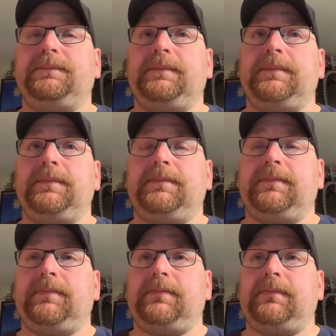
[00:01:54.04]

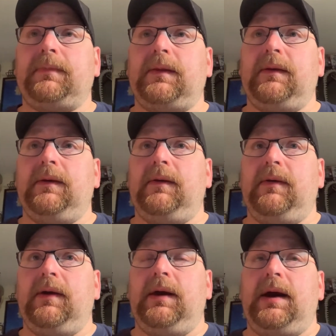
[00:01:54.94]
[no speech]